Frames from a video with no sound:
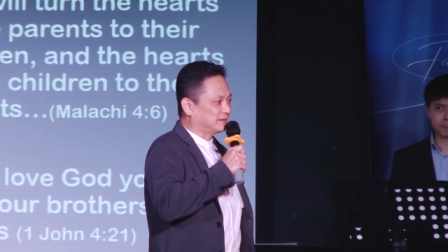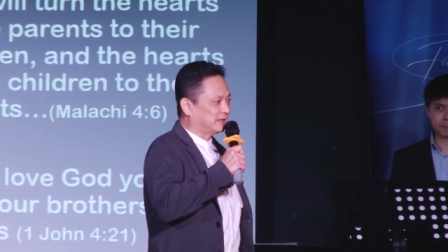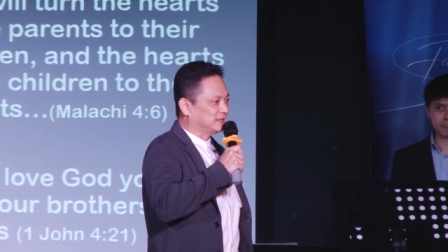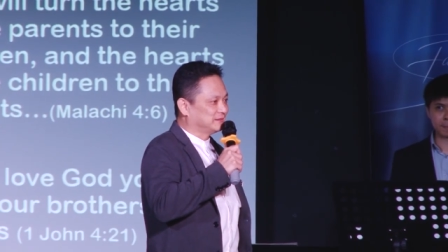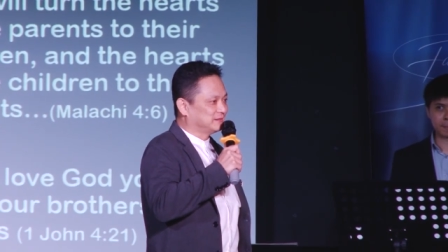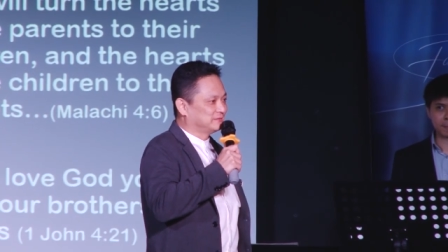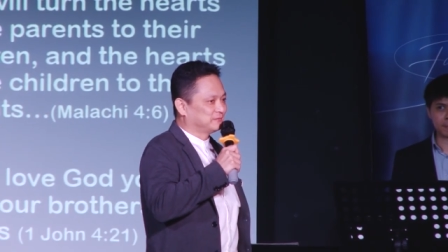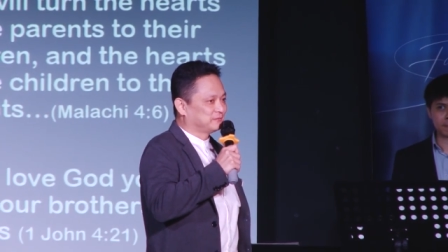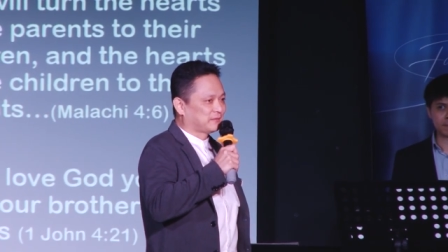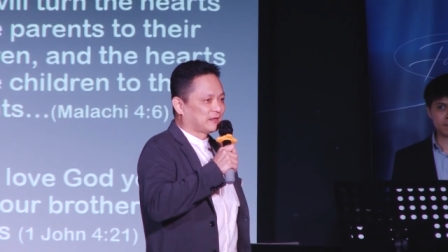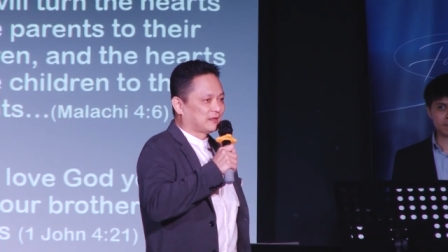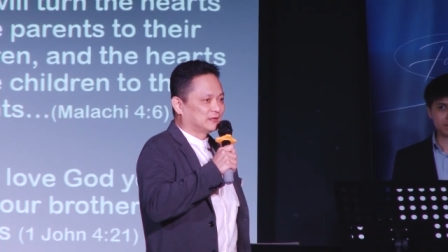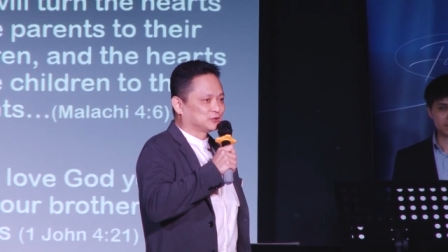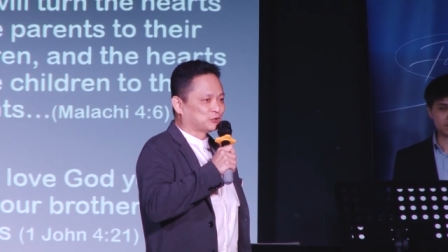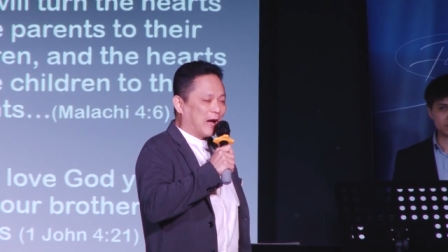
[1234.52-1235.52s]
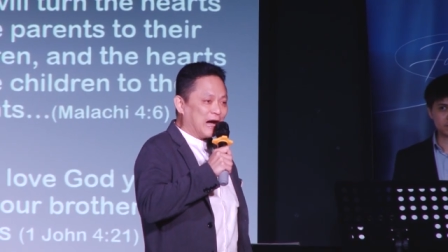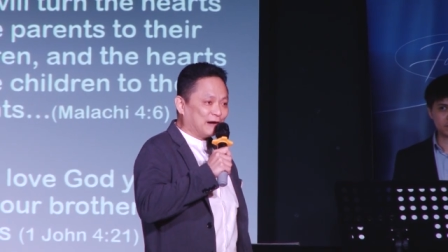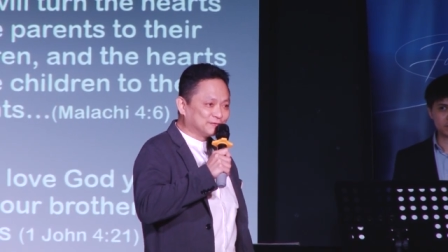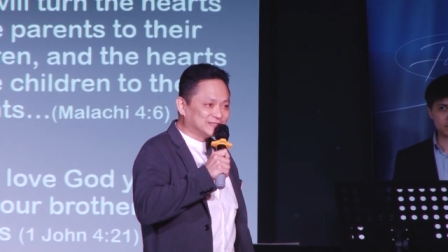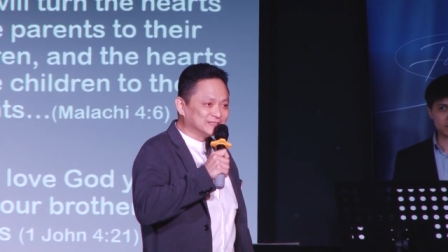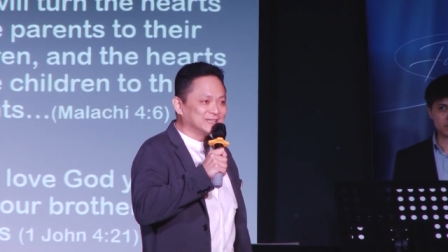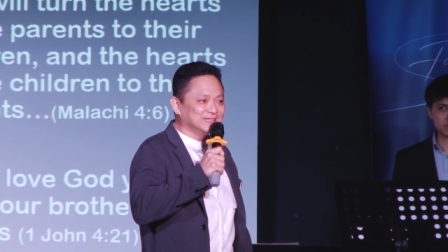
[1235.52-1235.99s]
Right? So
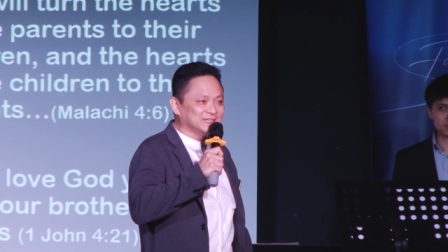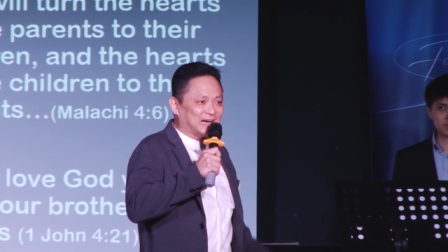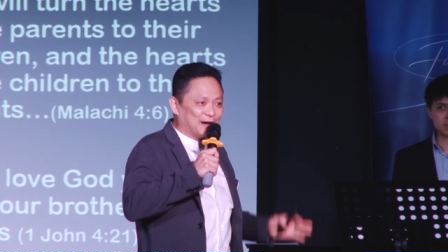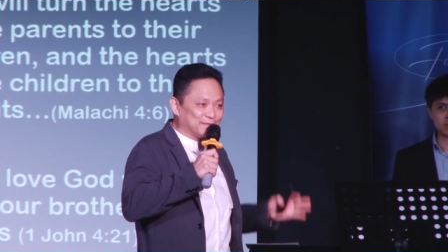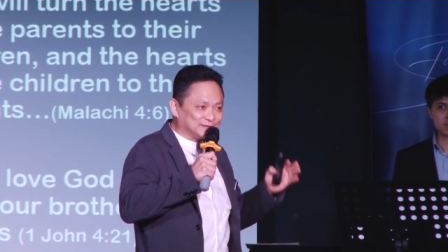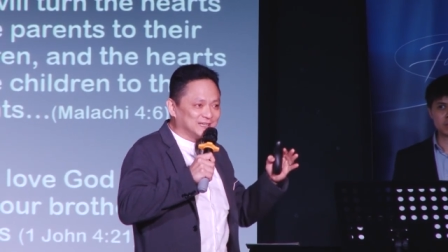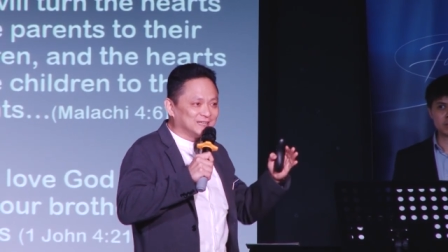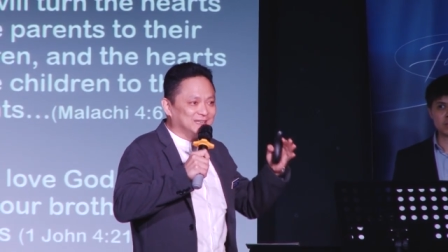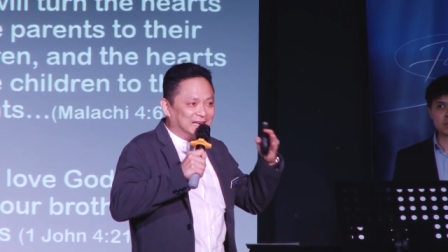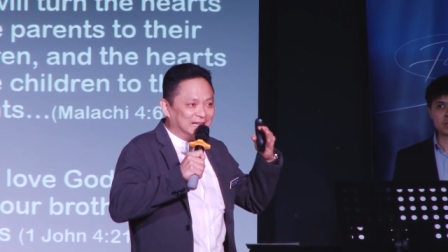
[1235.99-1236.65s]
after, after